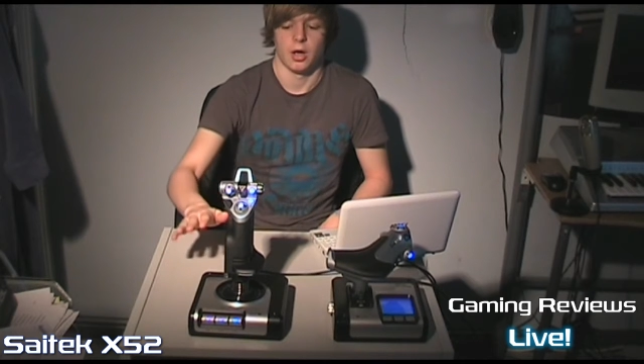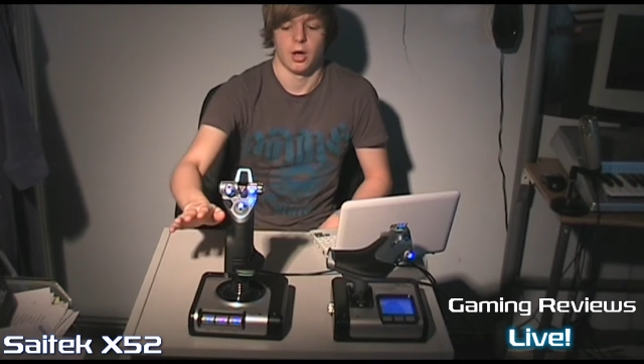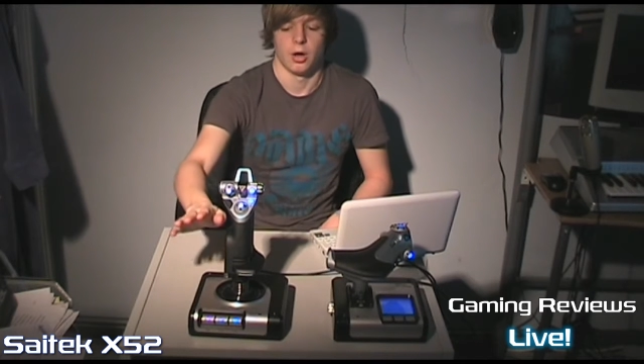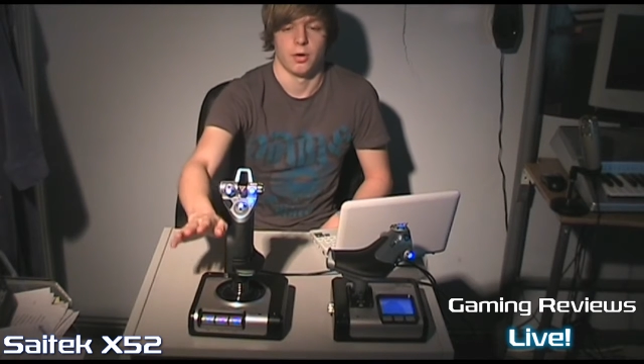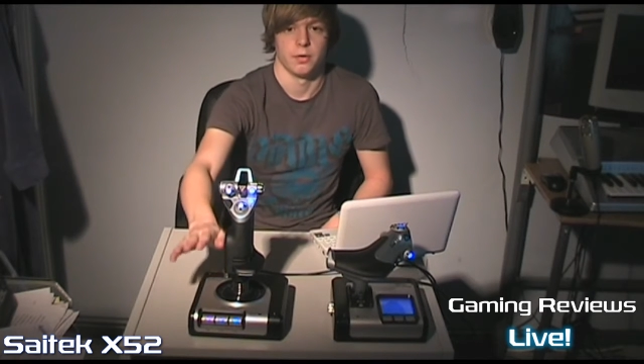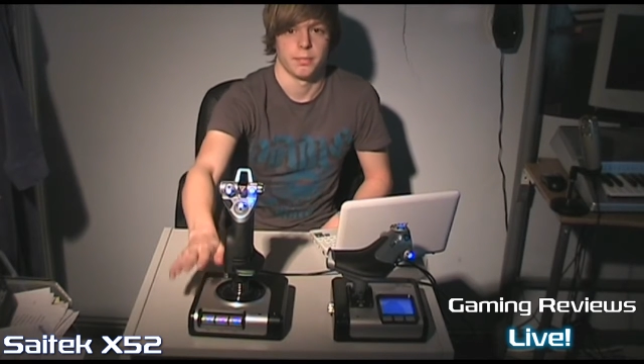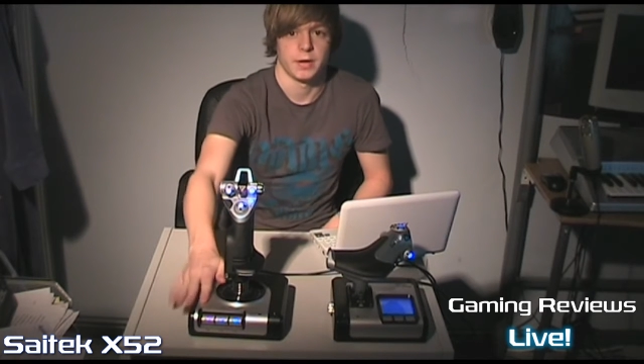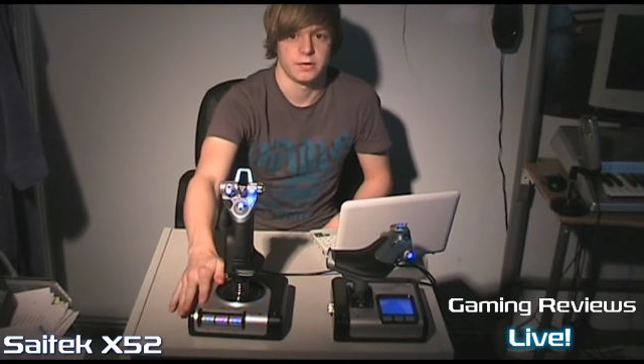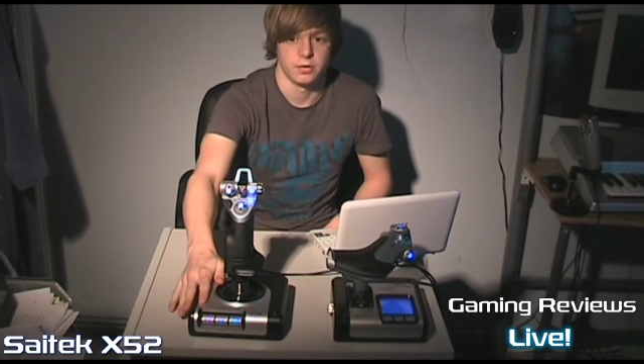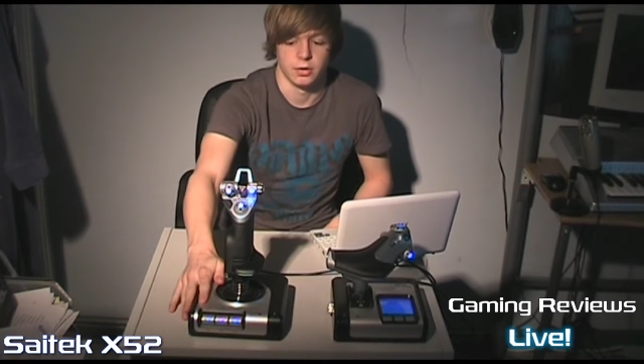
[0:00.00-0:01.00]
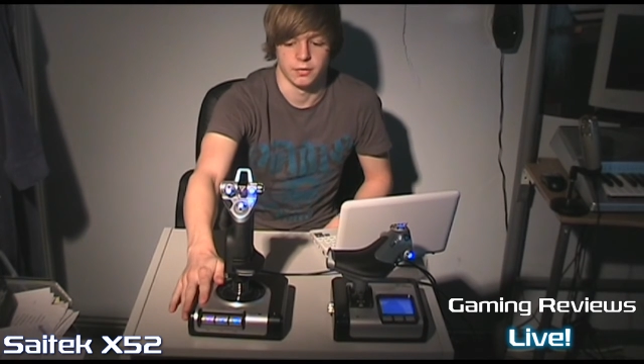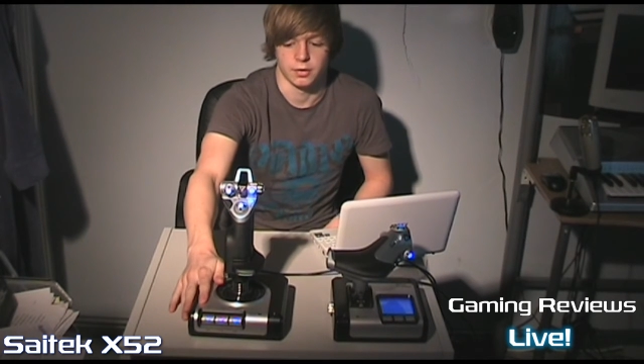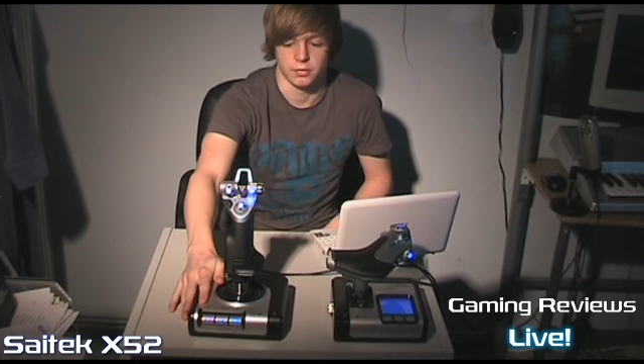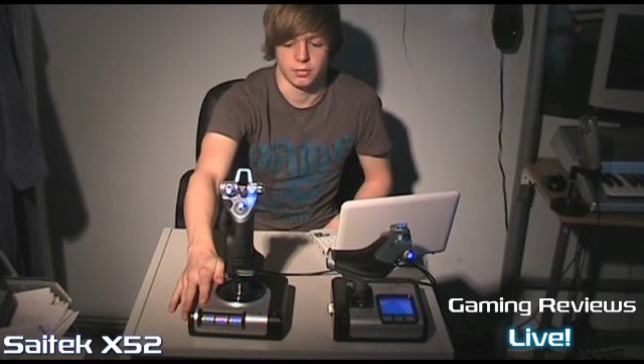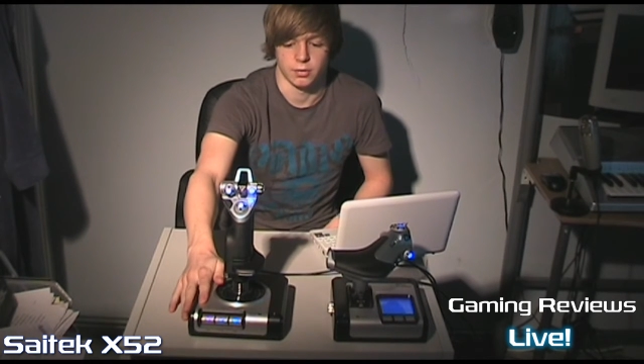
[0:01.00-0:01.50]
On the base unit of
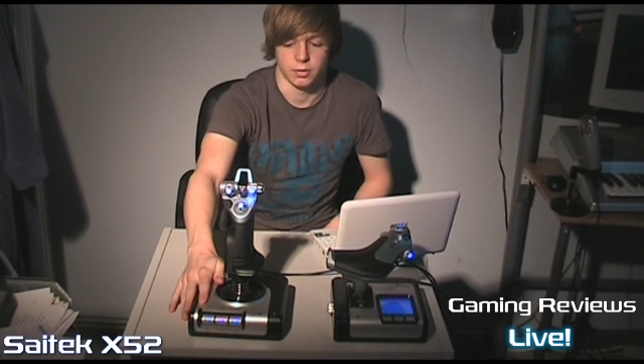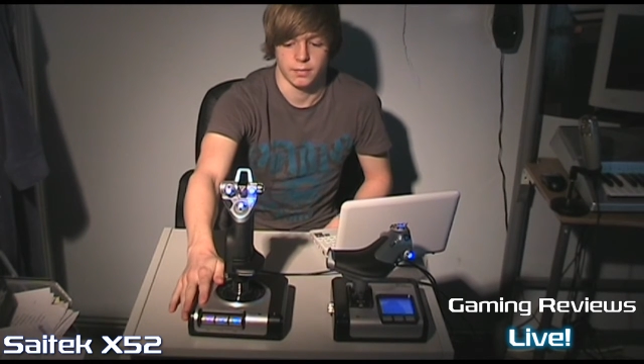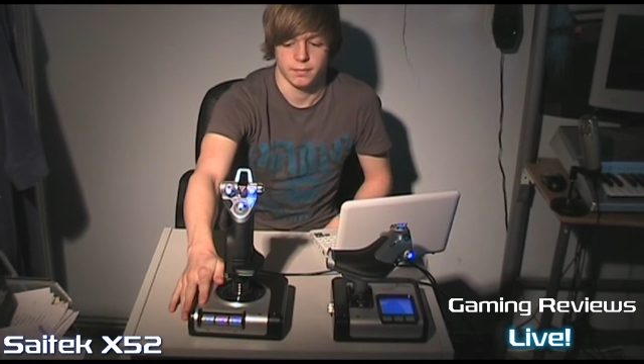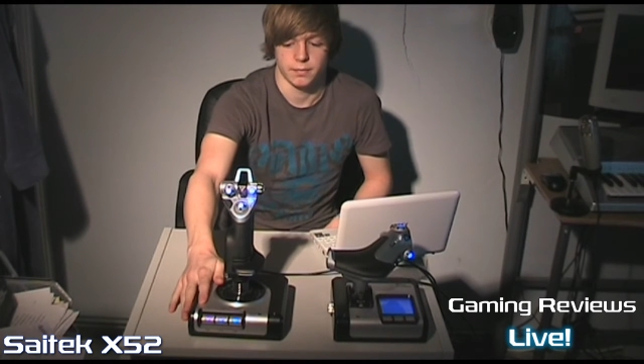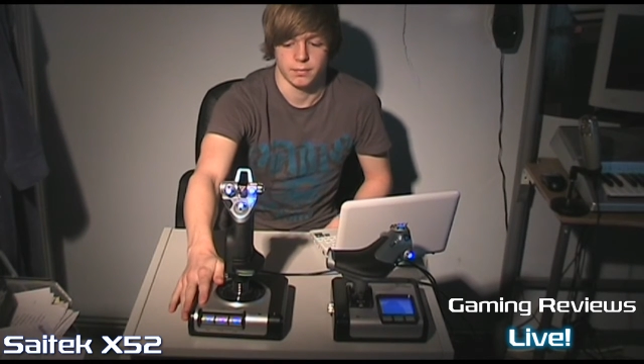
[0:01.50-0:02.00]
the controller,